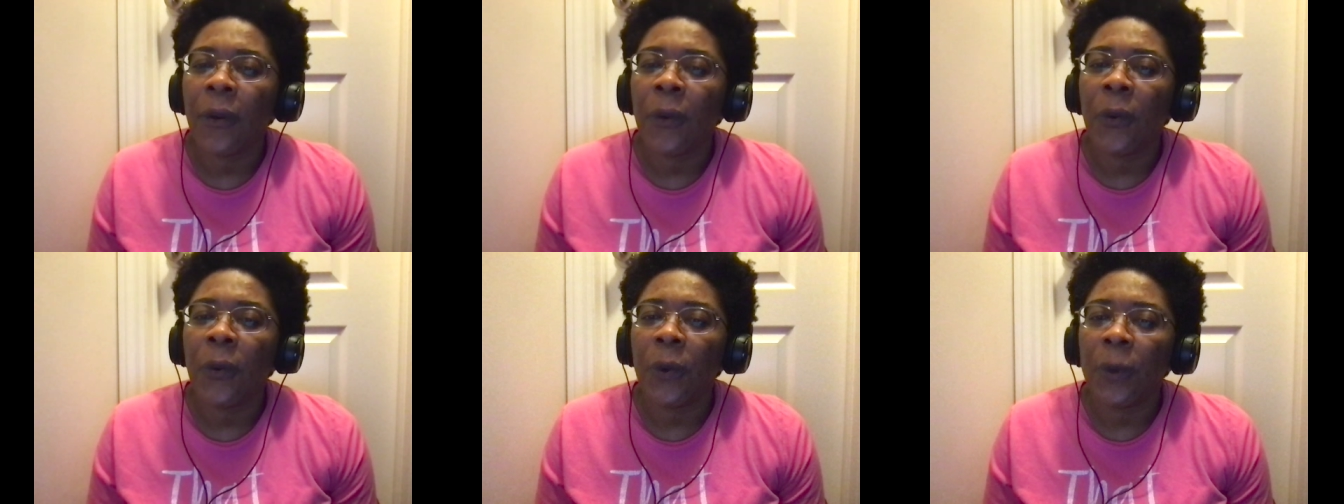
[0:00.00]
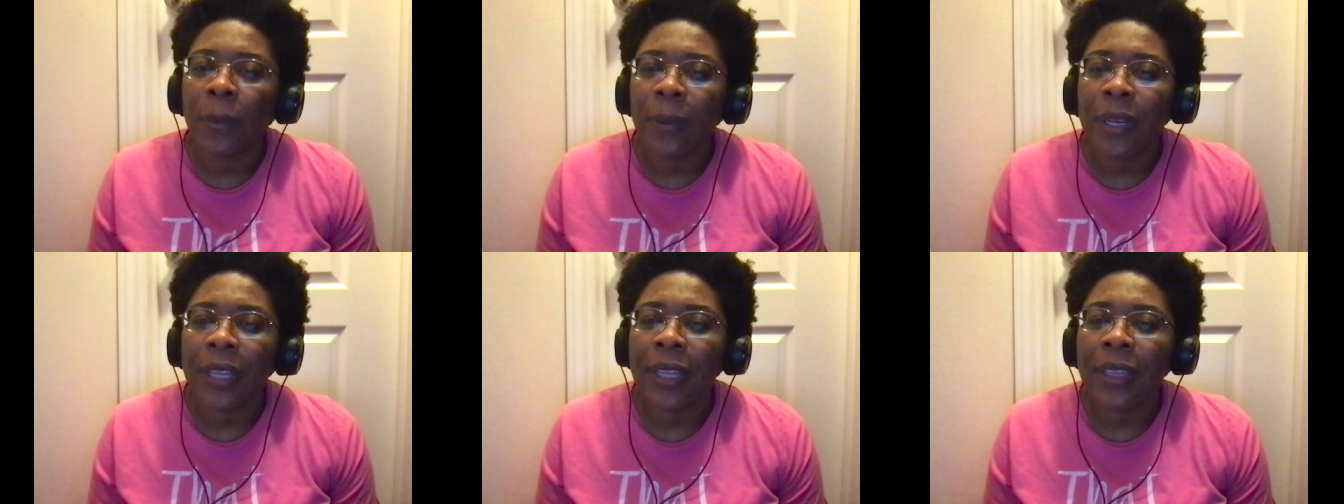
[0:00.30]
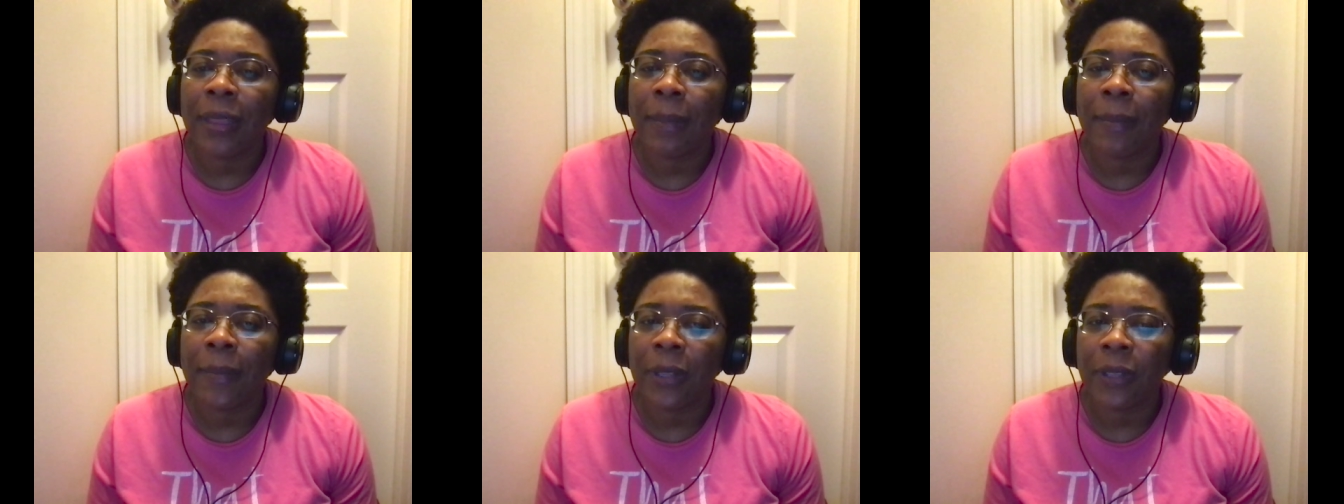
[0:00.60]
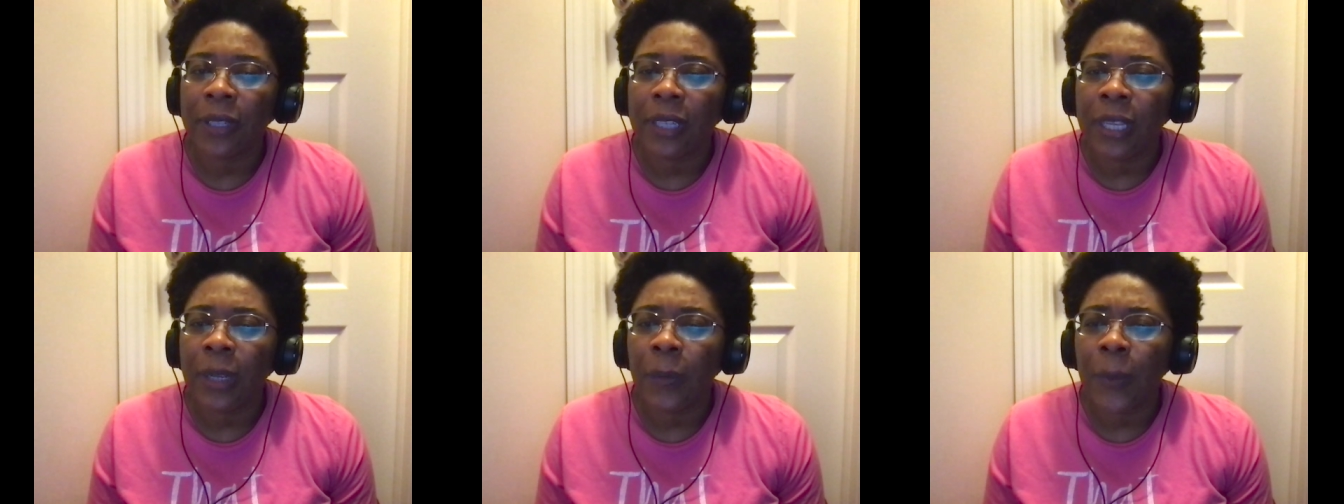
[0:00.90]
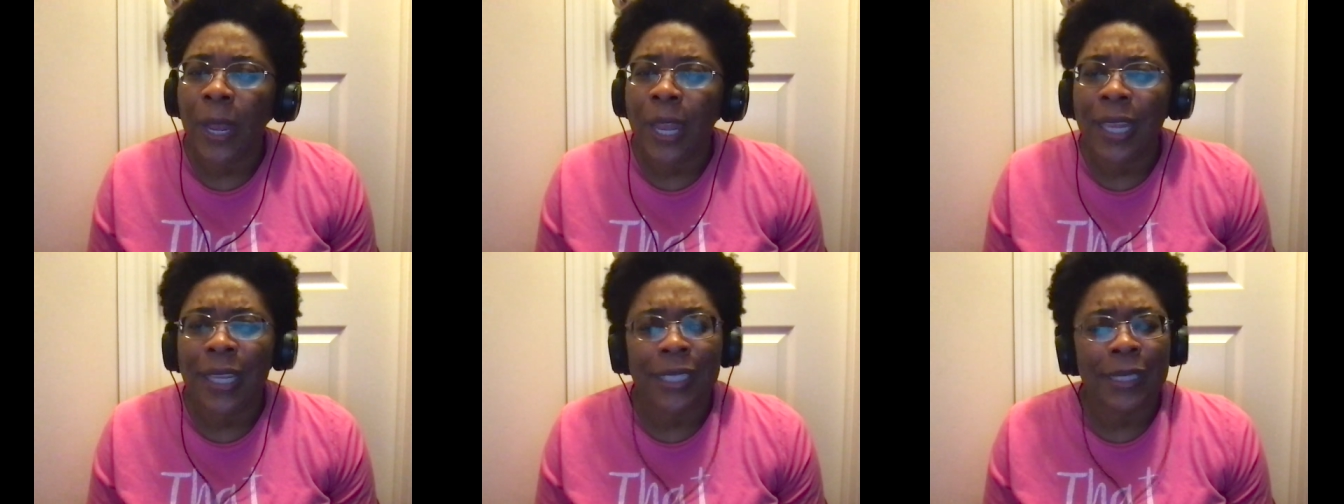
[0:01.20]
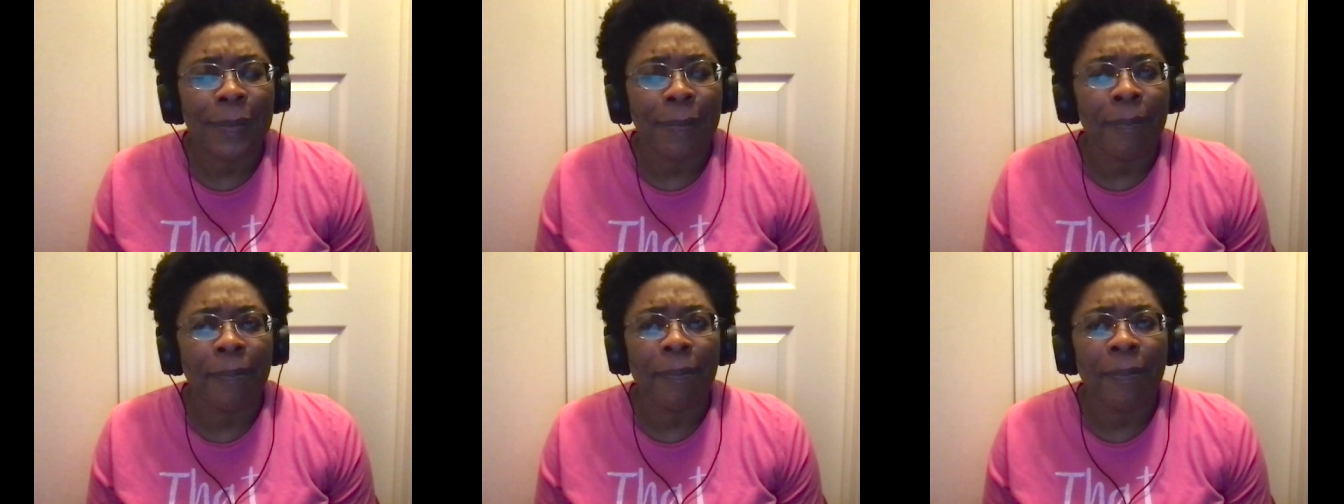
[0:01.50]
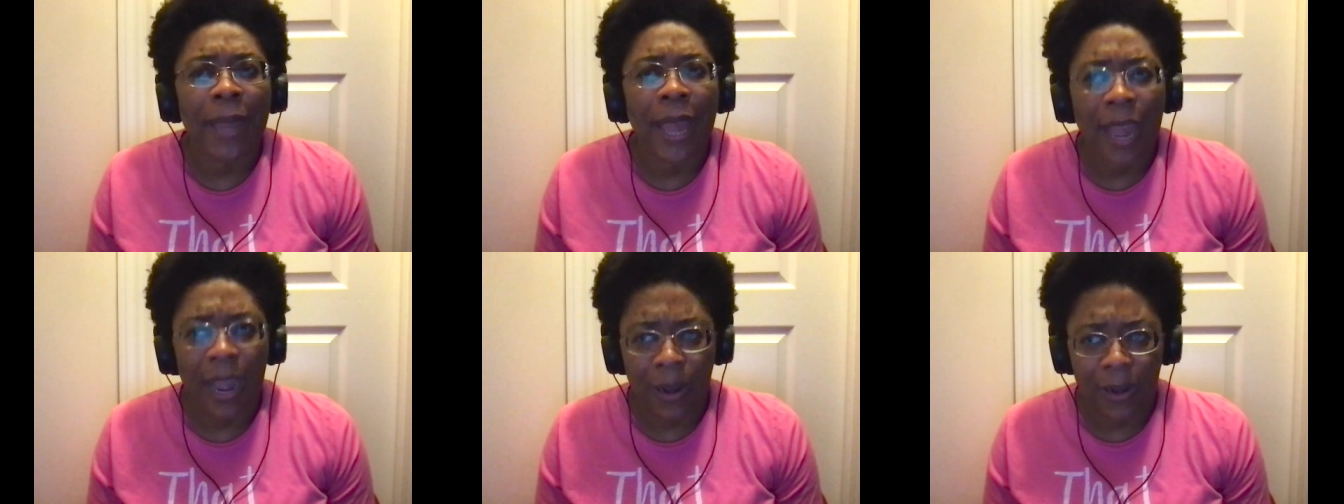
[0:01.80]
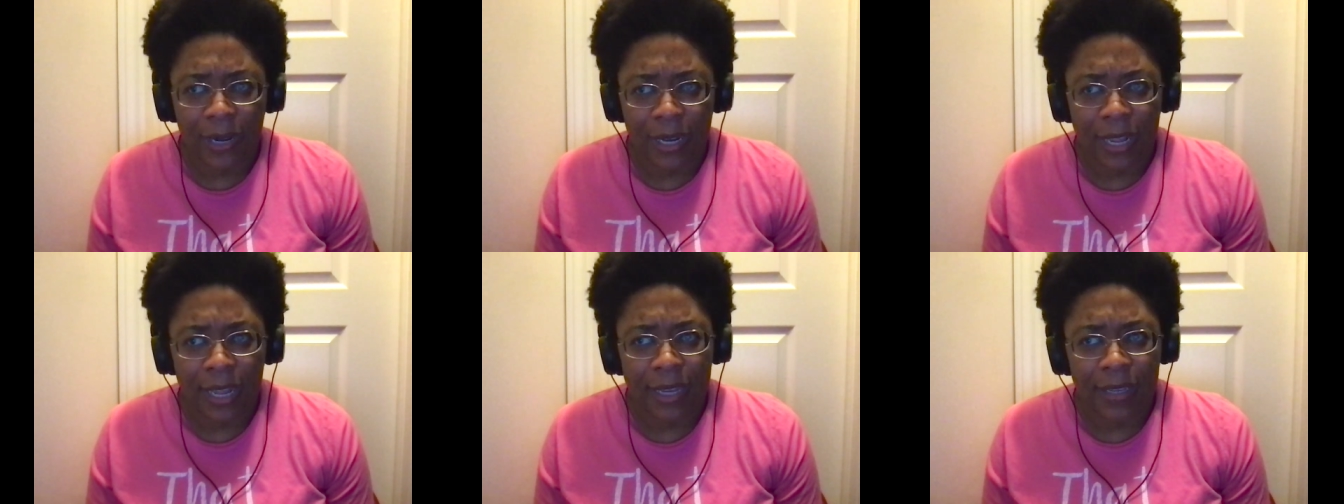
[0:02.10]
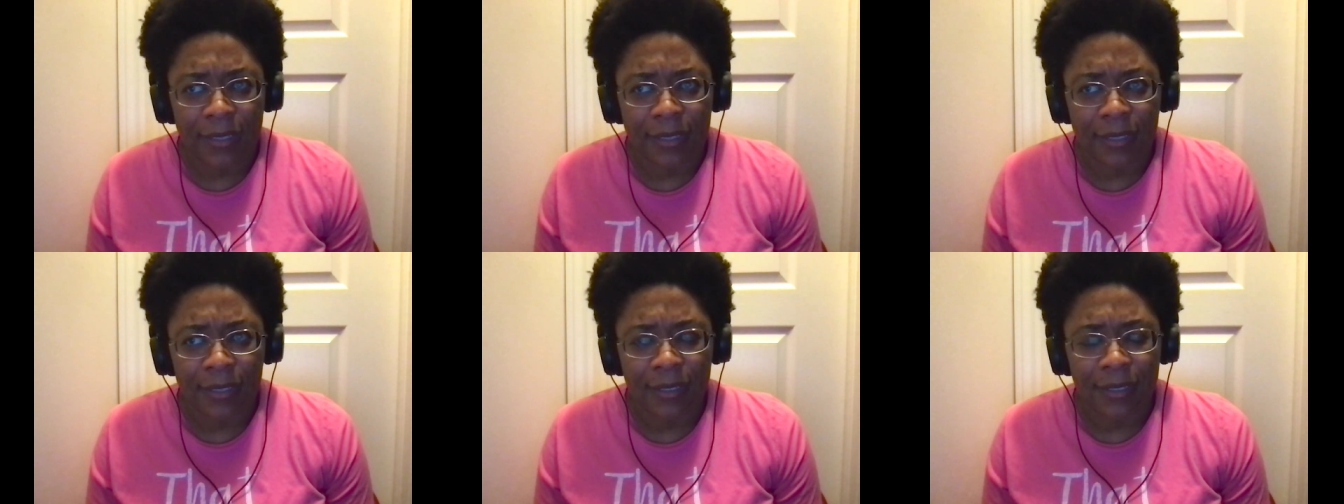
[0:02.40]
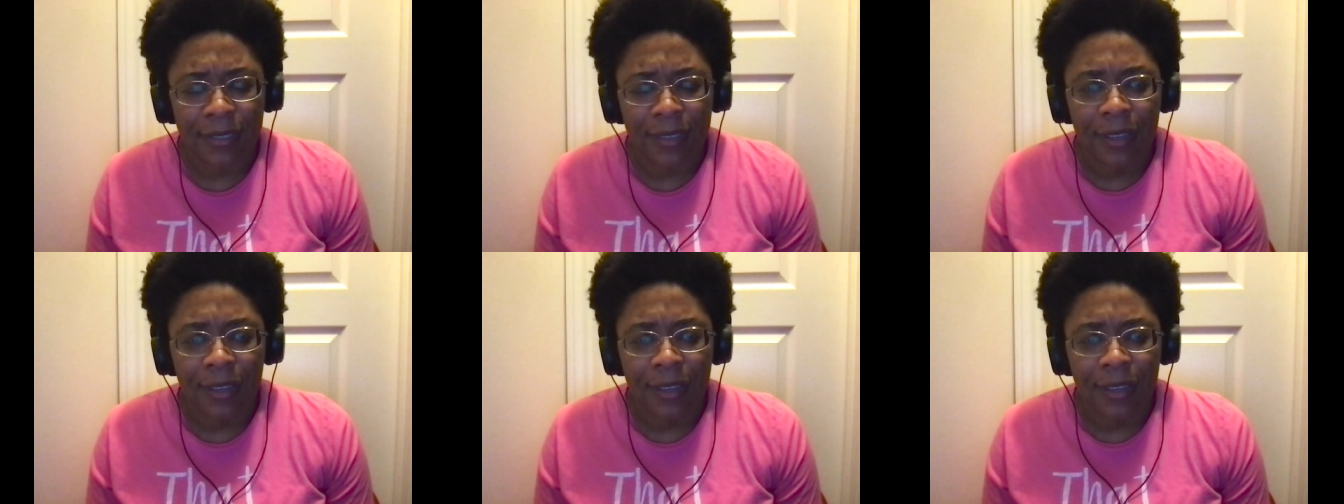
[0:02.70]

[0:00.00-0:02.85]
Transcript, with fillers: orbiting the Milky Way is paradise.